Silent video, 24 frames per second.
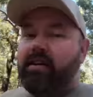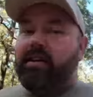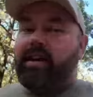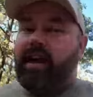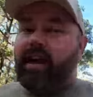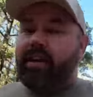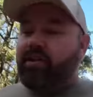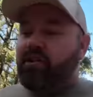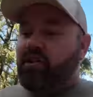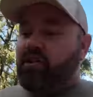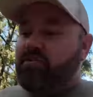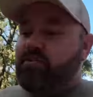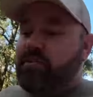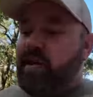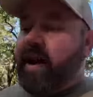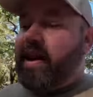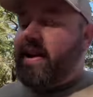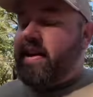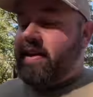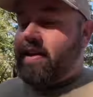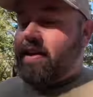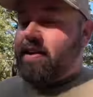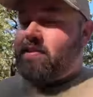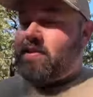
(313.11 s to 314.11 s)
I told
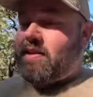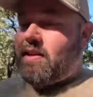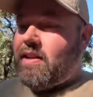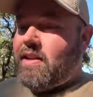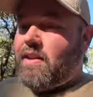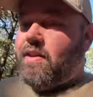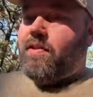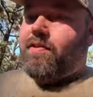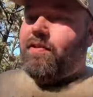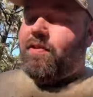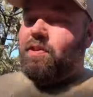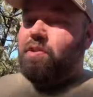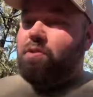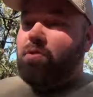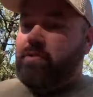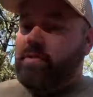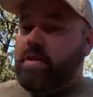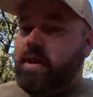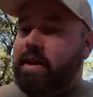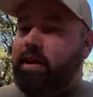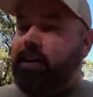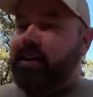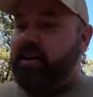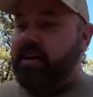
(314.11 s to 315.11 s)
Brandy, I said, if you
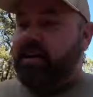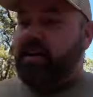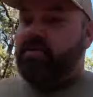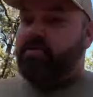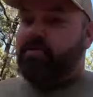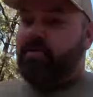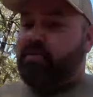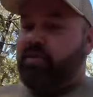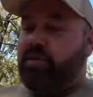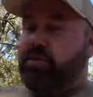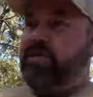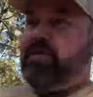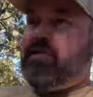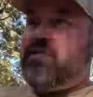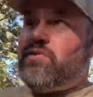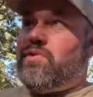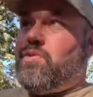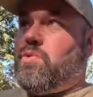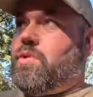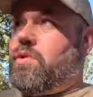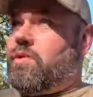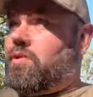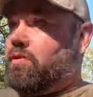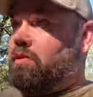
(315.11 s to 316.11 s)
wake up with a
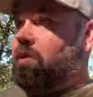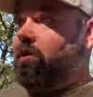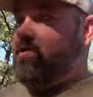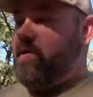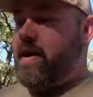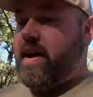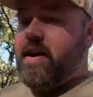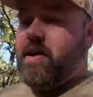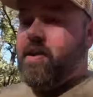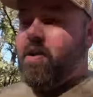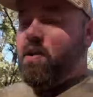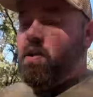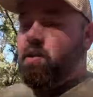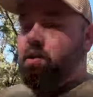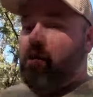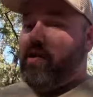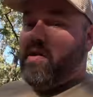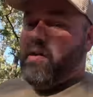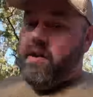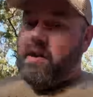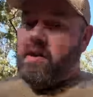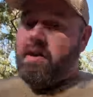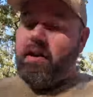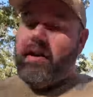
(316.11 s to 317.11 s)
sore throat at all,
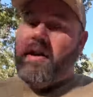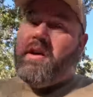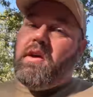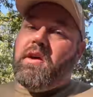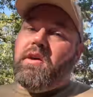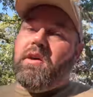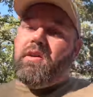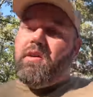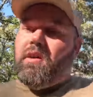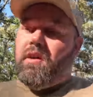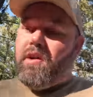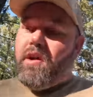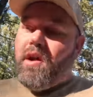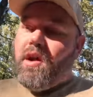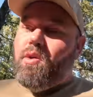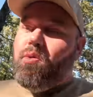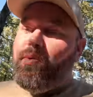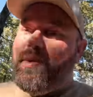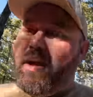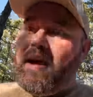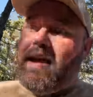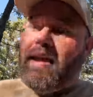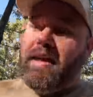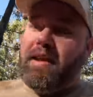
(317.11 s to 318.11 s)

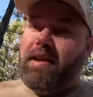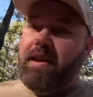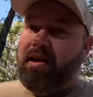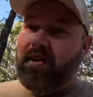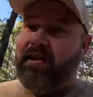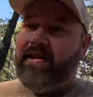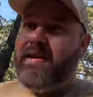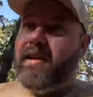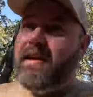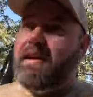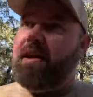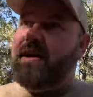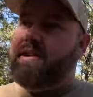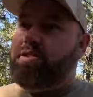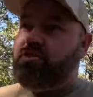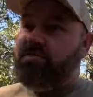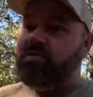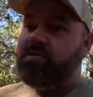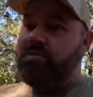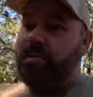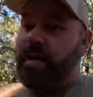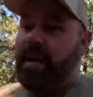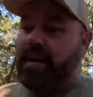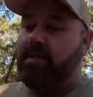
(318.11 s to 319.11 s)
go in and get you
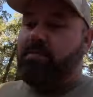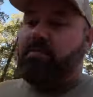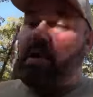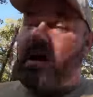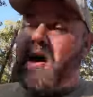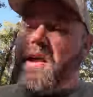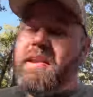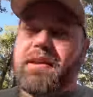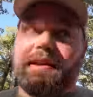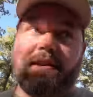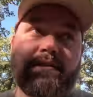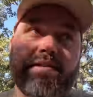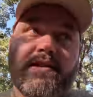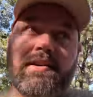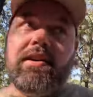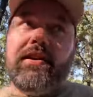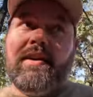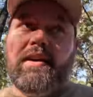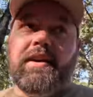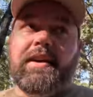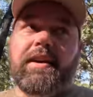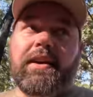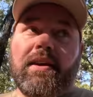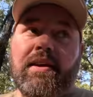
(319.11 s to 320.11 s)
some antibiotics
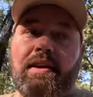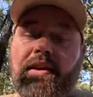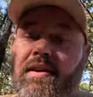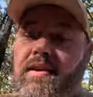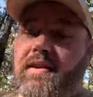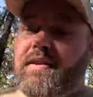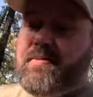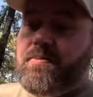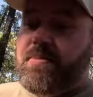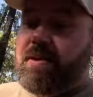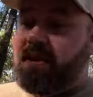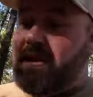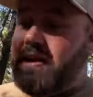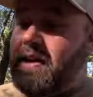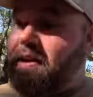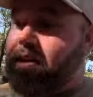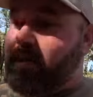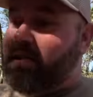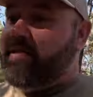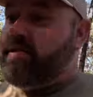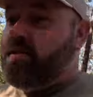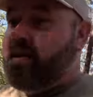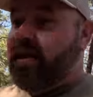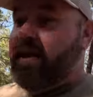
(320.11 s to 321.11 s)

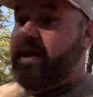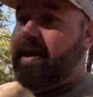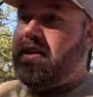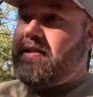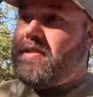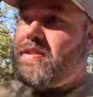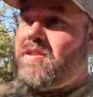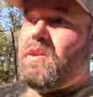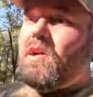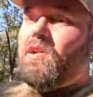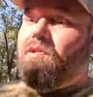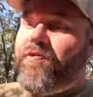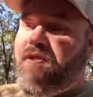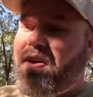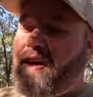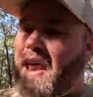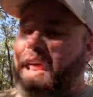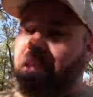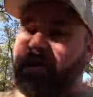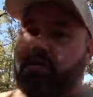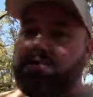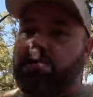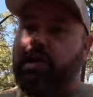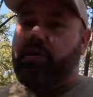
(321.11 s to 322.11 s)
because it's no fun.
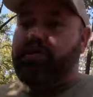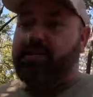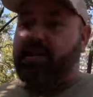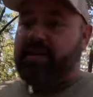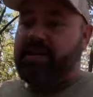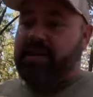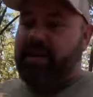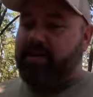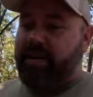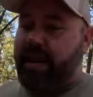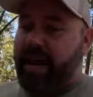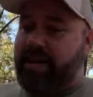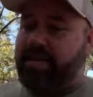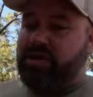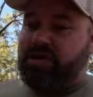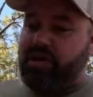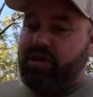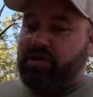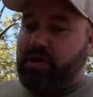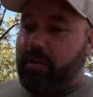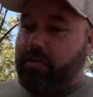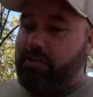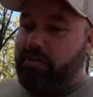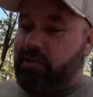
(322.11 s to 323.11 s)
I don't know if she's ever had
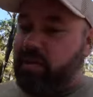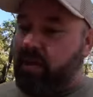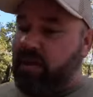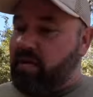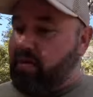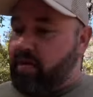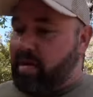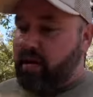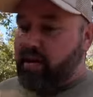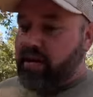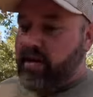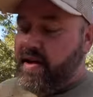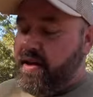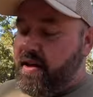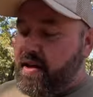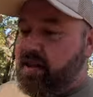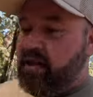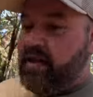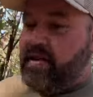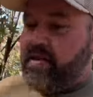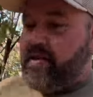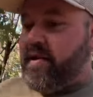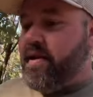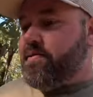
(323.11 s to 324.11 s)
strep throat.
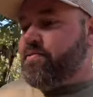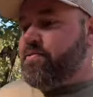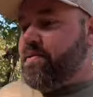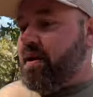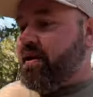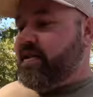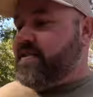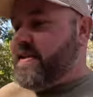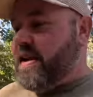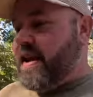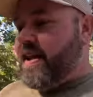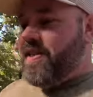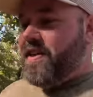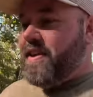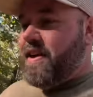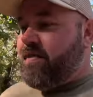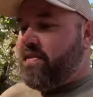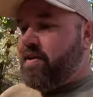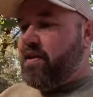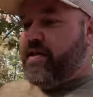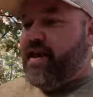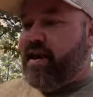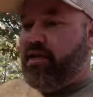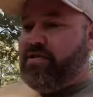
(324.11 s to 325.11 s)
That's what I said. I think I'd
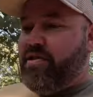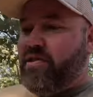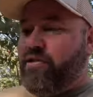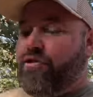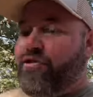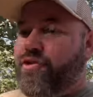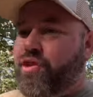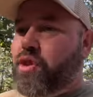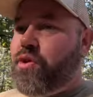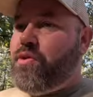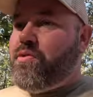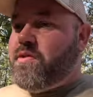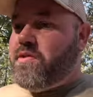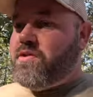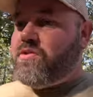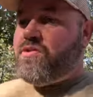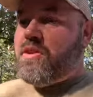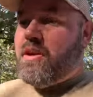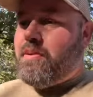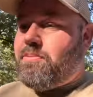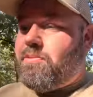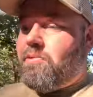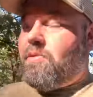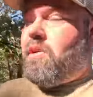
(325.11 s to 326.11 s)
rather have the flu than
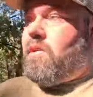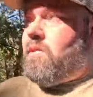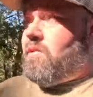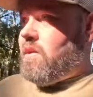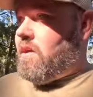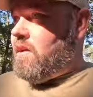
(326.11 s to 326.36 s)
strep throat.